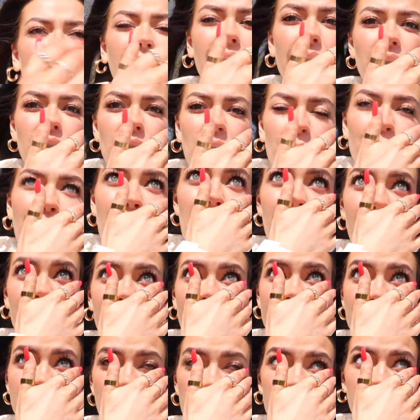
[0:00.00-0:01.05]
eating on a
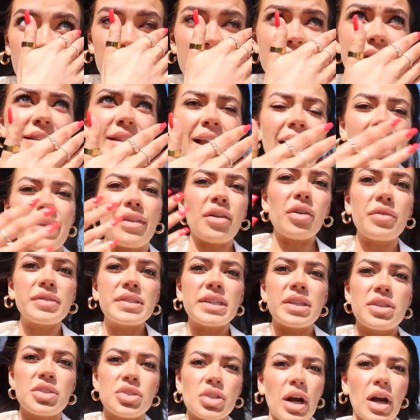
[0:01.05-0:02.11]
balcony, so we're really scared that obviously because